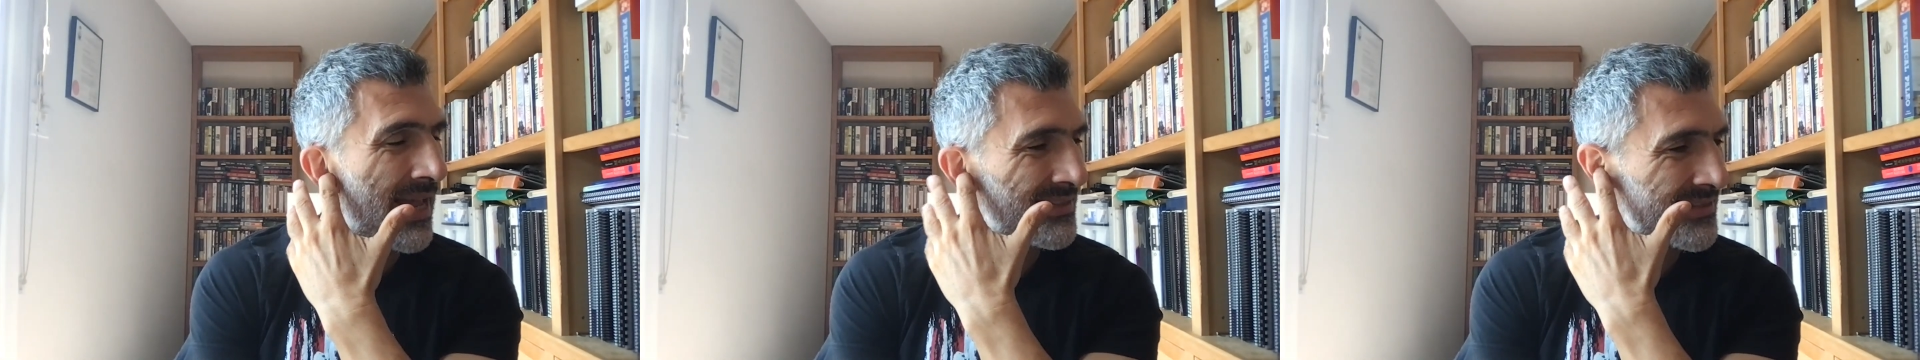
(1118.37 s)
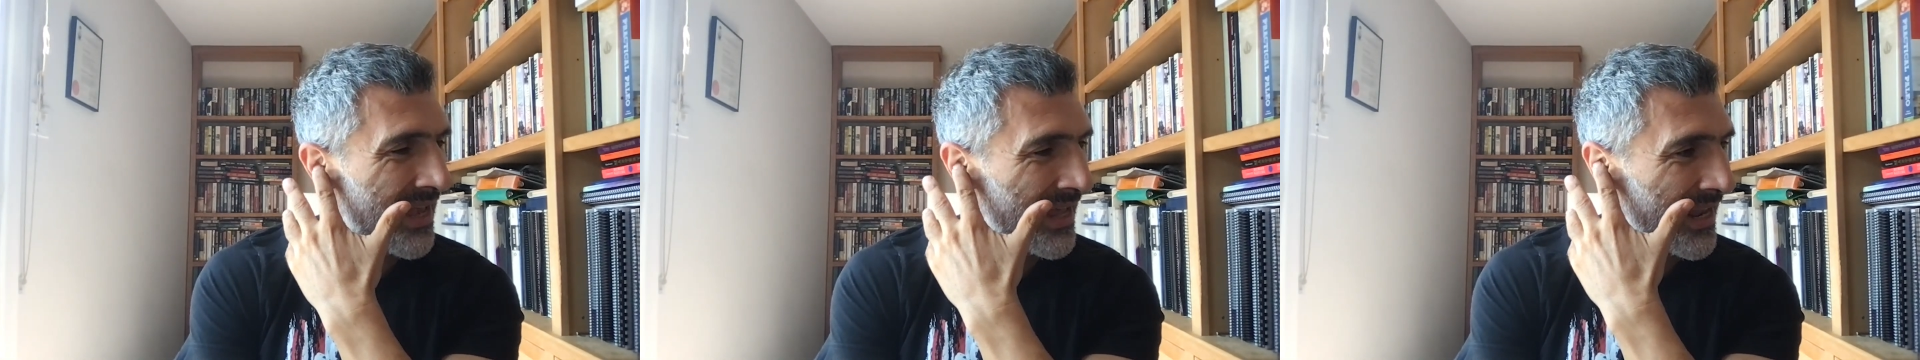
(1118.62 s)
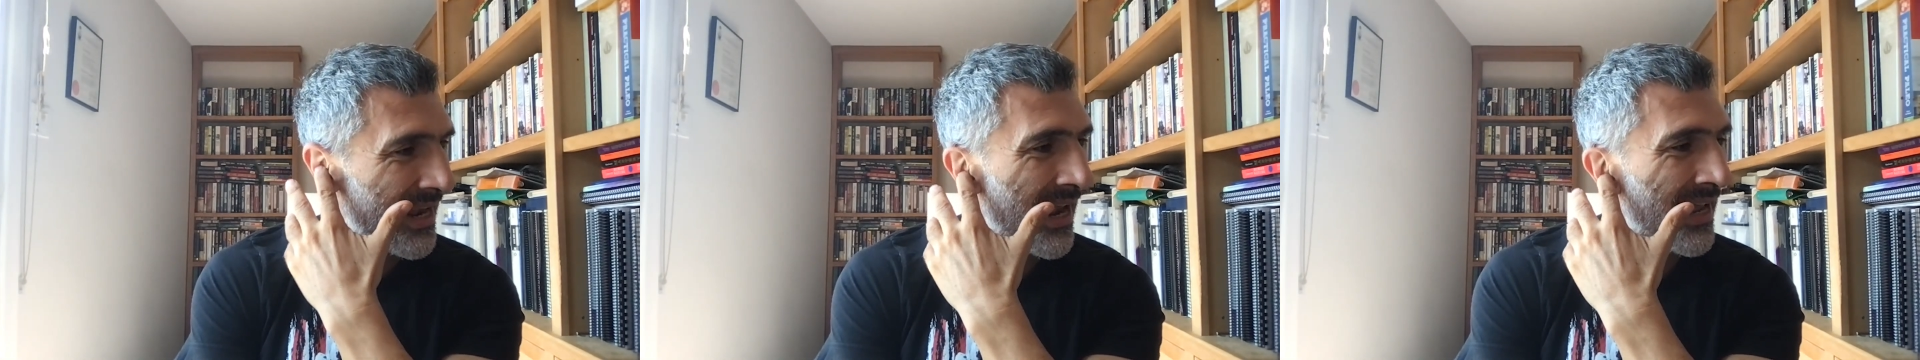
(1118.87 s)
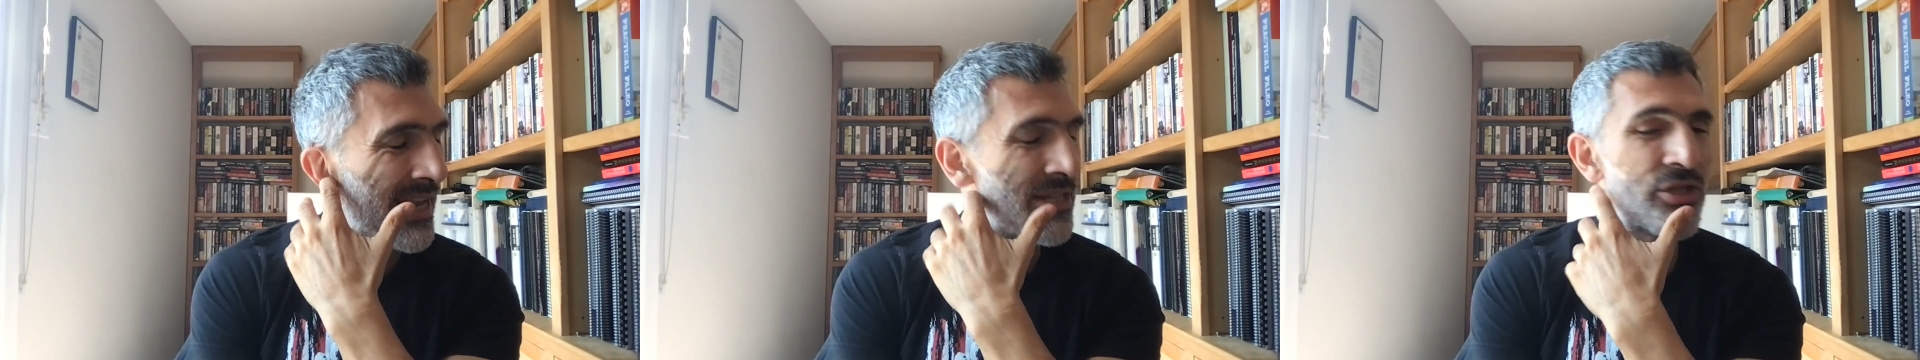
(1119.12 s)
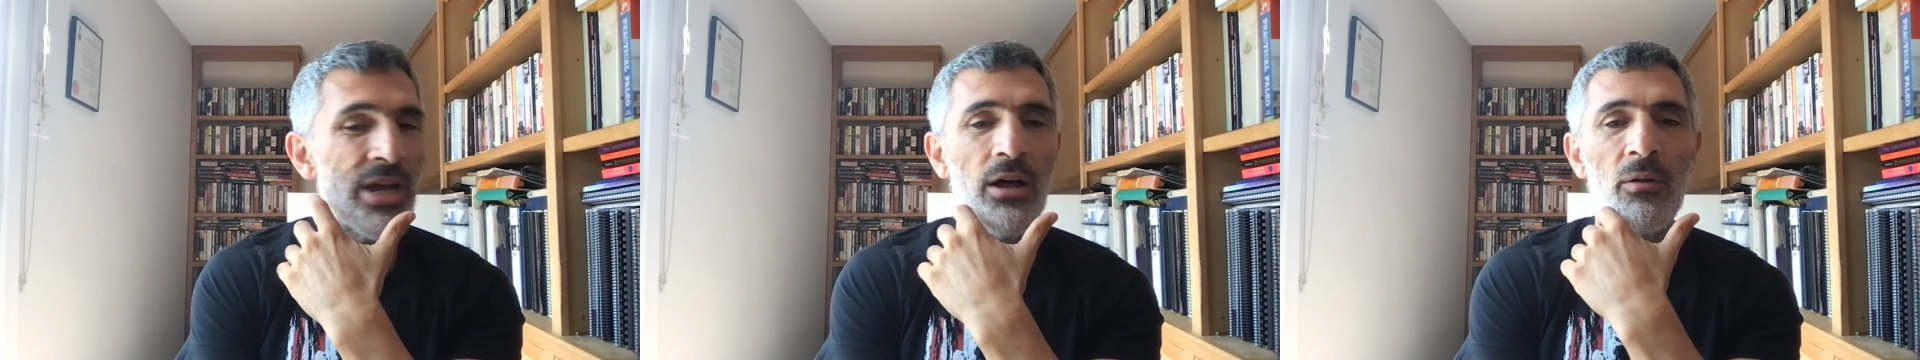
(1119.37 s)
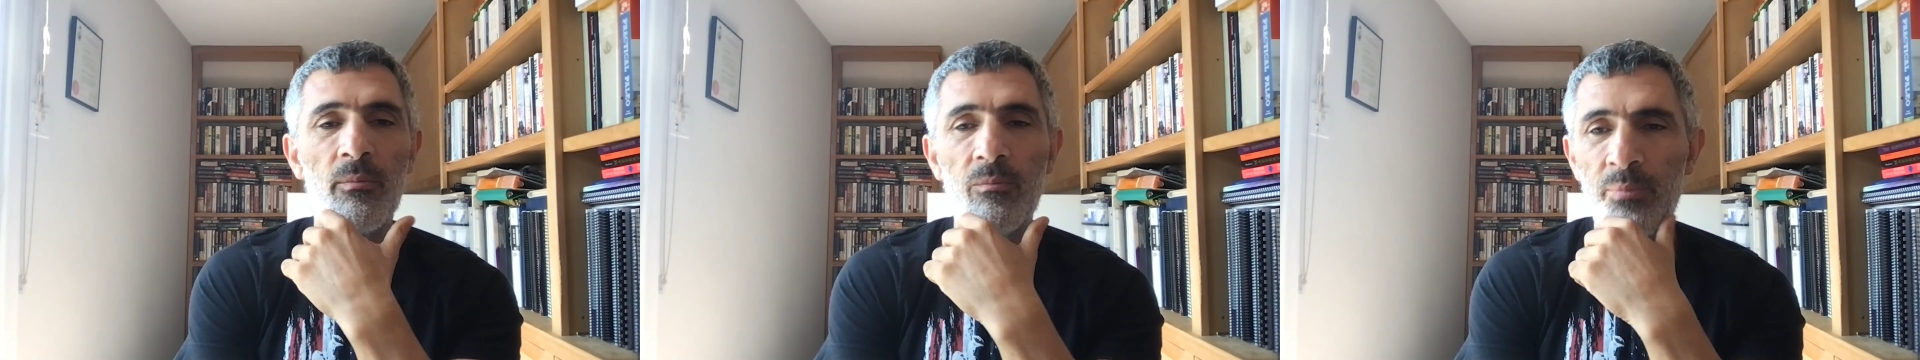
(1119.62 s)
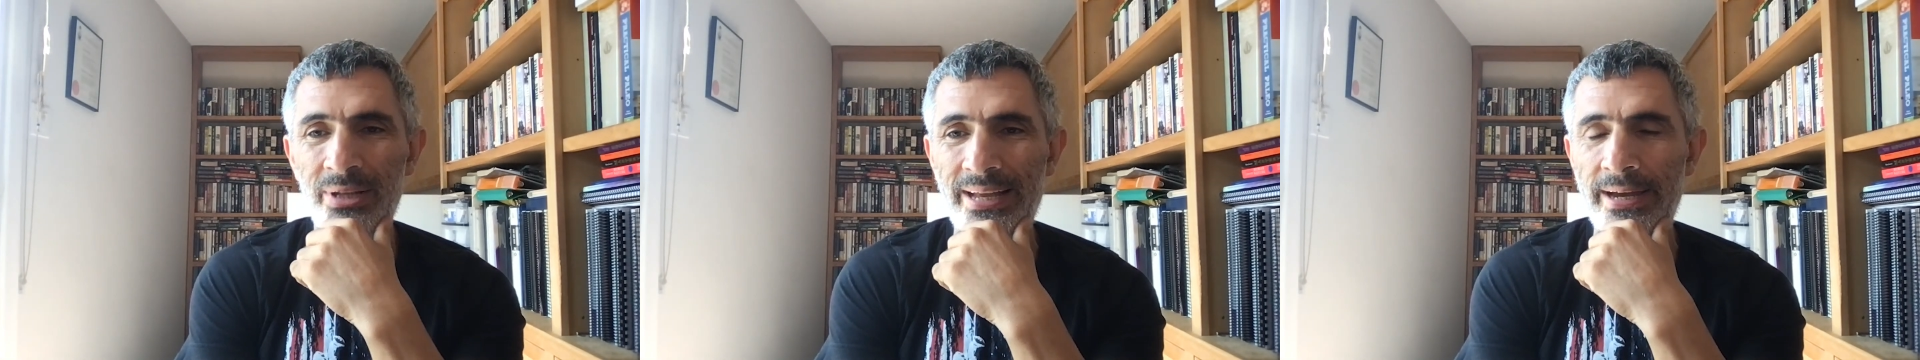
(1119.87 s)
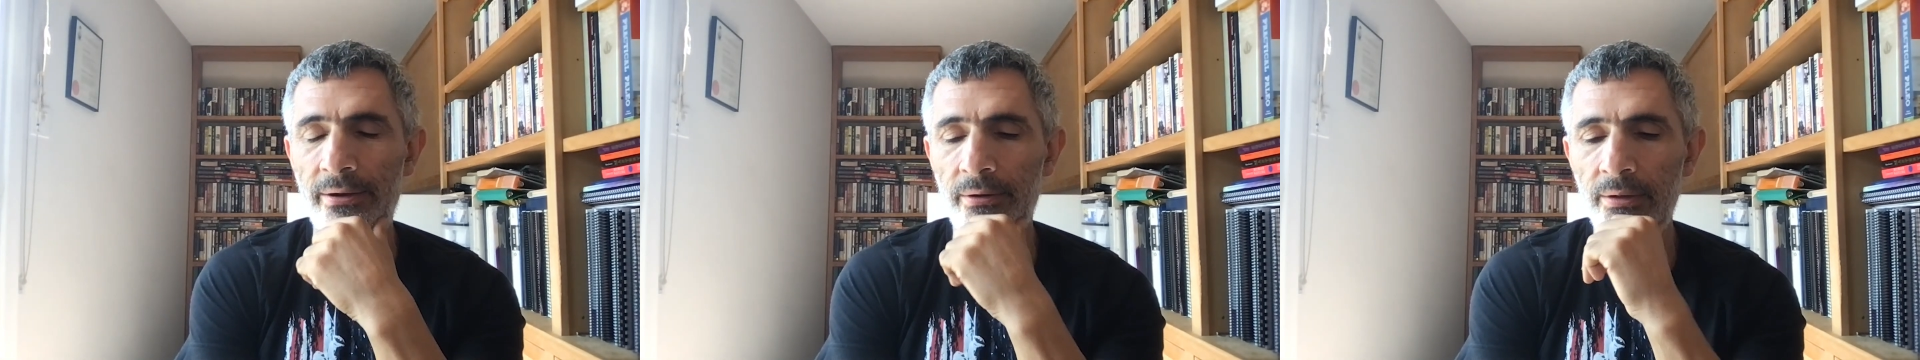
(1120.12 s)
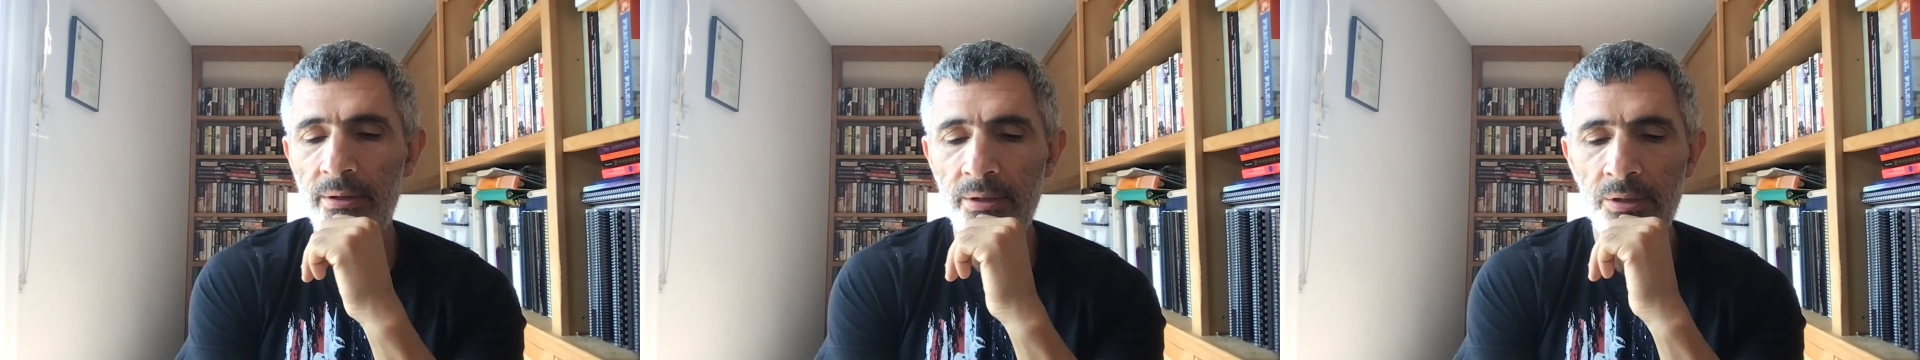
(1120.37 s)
ex-NHL player,